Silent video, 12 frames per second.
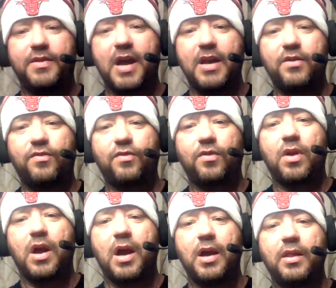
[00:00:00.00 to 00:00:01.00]

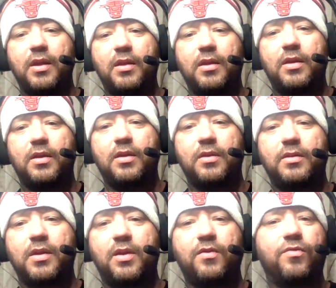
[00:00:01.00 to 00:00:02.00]
Dinosaur Island.
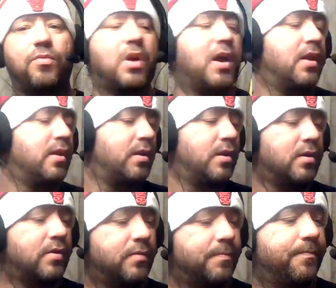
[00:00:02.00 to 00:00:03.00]
Dinosaur Island.
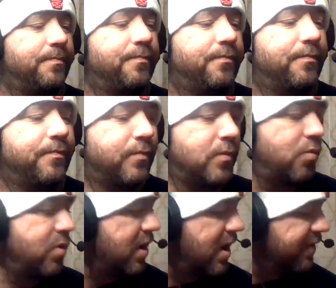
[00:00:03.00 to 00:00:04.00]

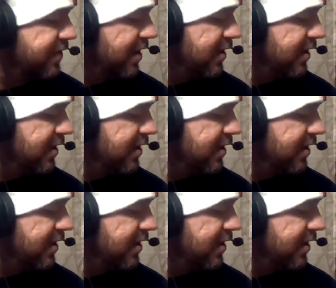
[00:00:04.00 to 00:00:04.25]
What did I say?